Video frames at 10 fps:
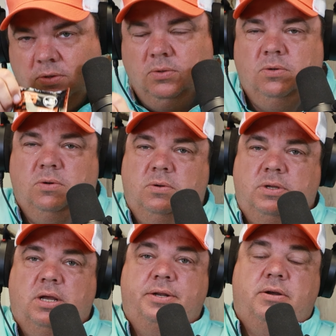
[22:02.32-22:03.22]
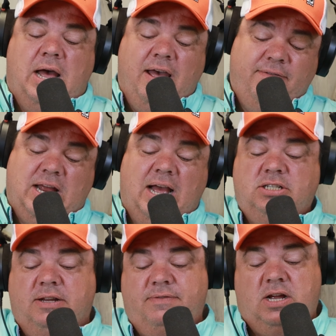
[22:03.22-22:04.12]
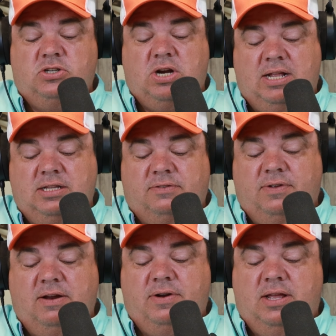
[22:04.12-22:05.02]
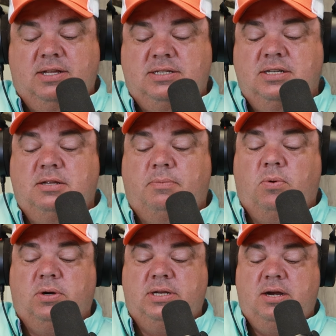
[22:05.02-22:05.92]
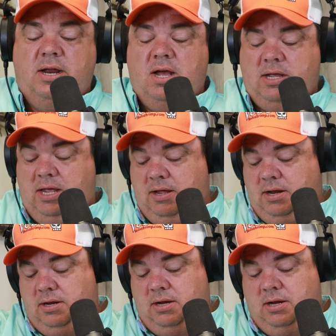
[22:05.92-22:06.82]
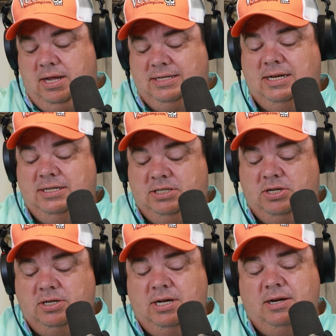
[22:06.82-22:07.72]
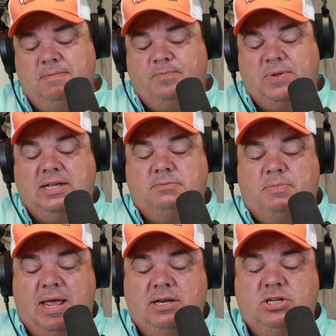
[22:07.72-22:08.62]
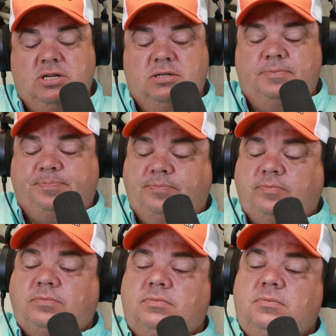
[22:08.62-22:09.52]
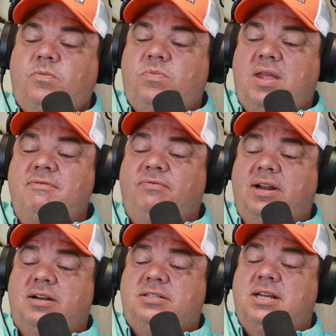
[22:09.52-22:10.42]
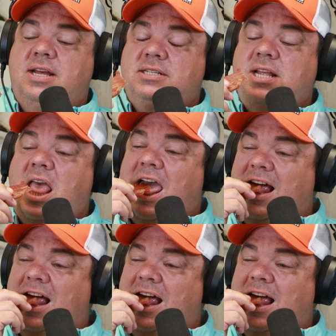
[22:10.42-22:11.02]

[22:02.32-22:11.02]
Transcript: Ooh, y'all know I haven't actually have not tried this flavor yet. This is the pork teriyaki. Is it as good as banjo and Blair says?